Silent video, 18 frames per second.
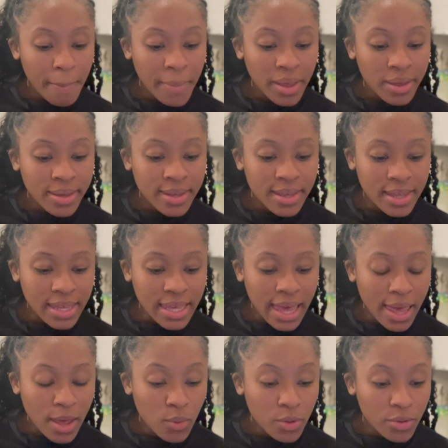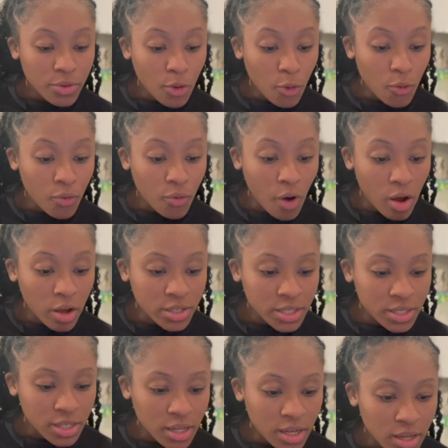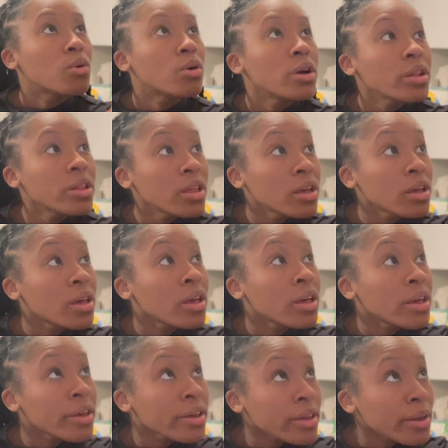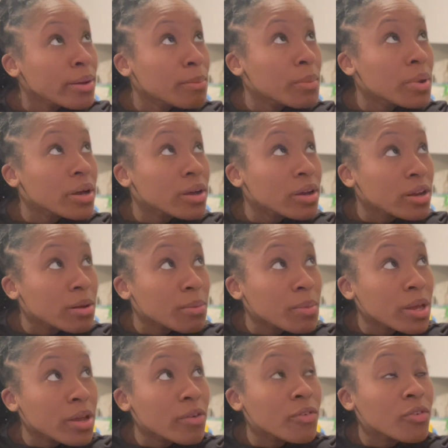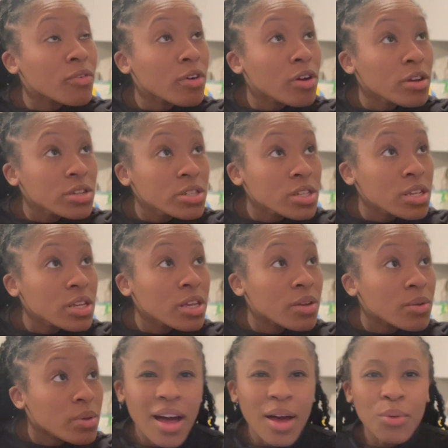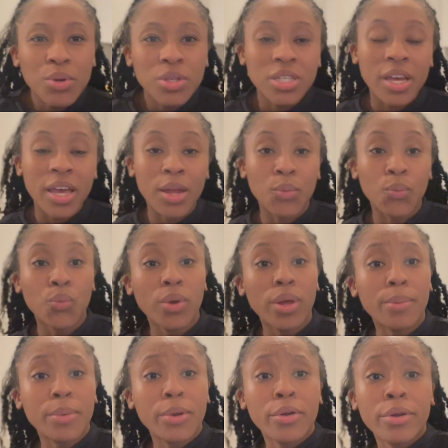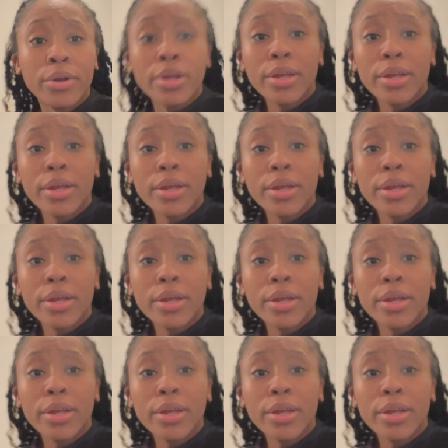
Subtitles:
making a cake with no frosting. What the heck am I gonna make frosting with? I wish I had whipped cream.